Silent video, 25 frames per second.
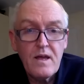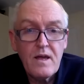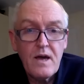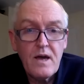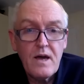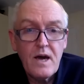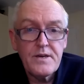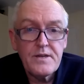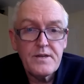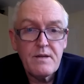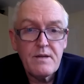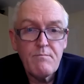
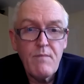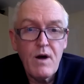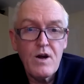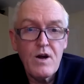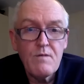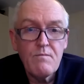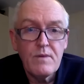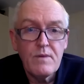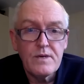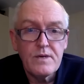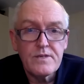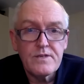And at the
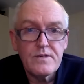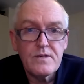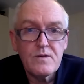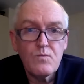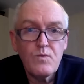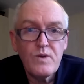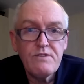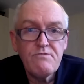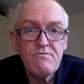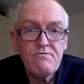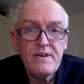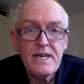moment,
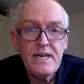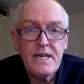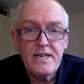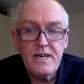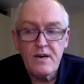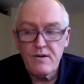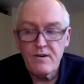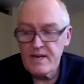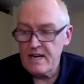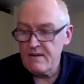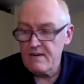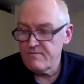we really
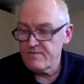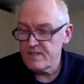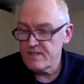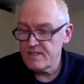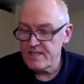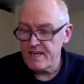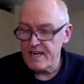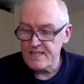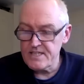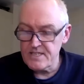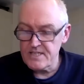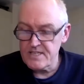don't have the
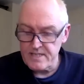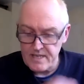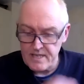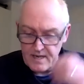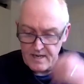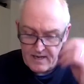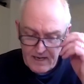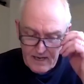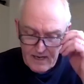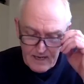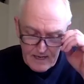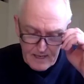testing.
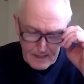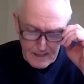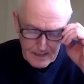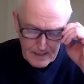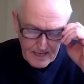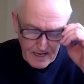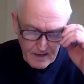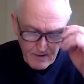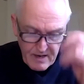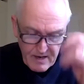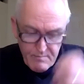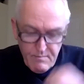
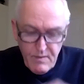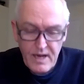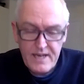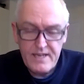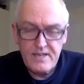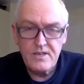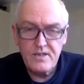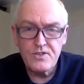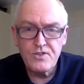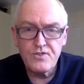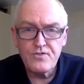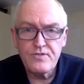Now, in my
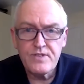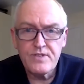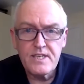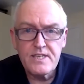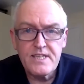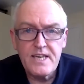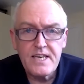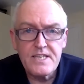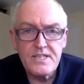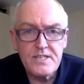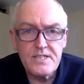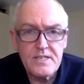country, the
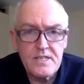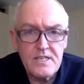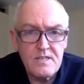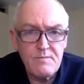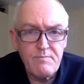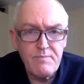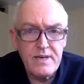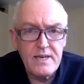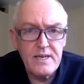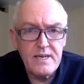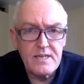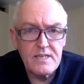testing is
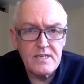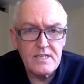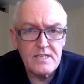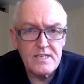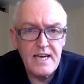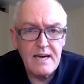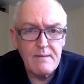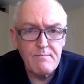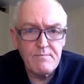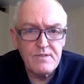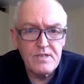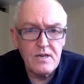being
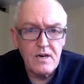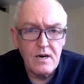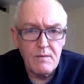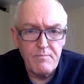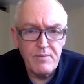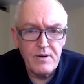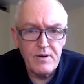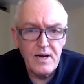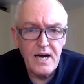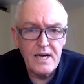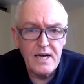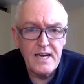stepped up,
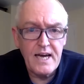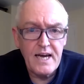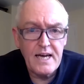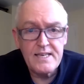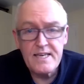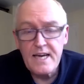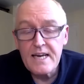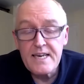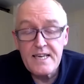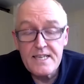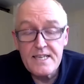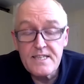
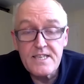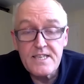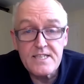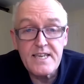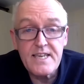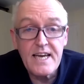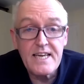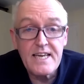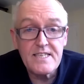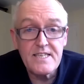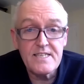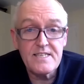and in the
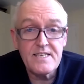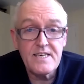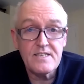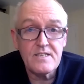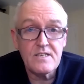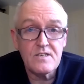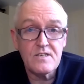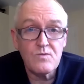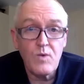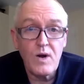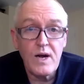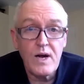States it is
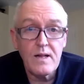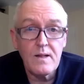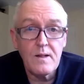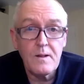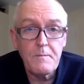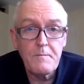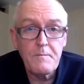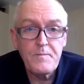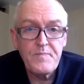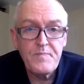as well.